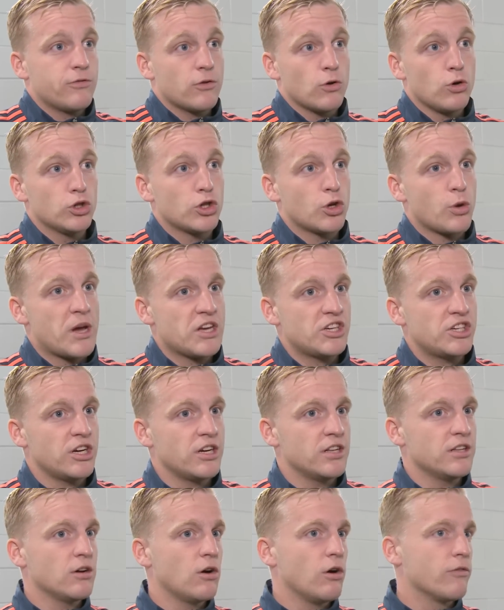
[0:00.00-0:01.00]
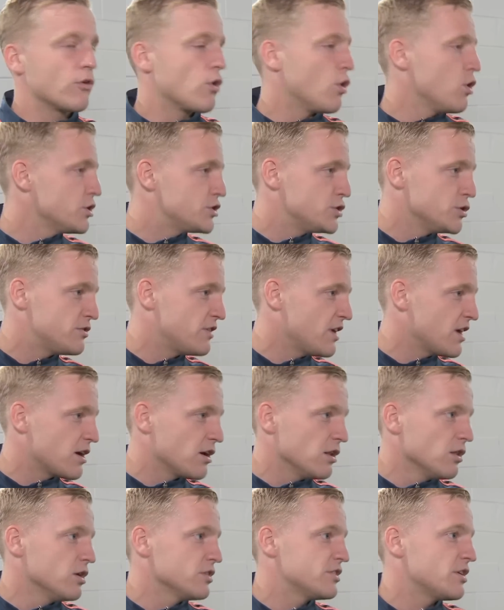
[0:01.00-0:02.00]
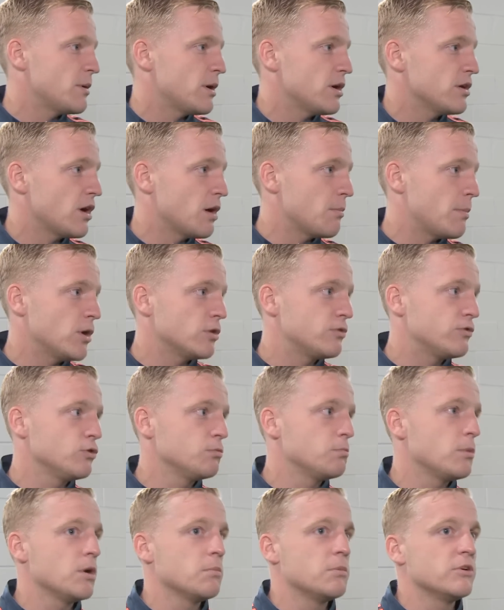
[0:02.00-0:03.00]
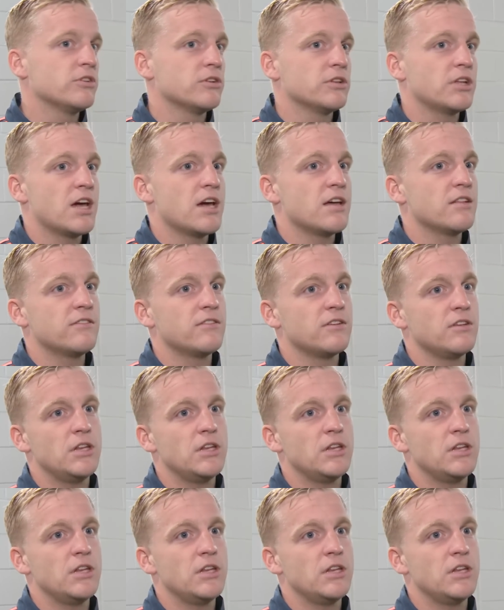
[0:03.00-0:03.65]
Good question. Of course, you think a lot about football, but on the end,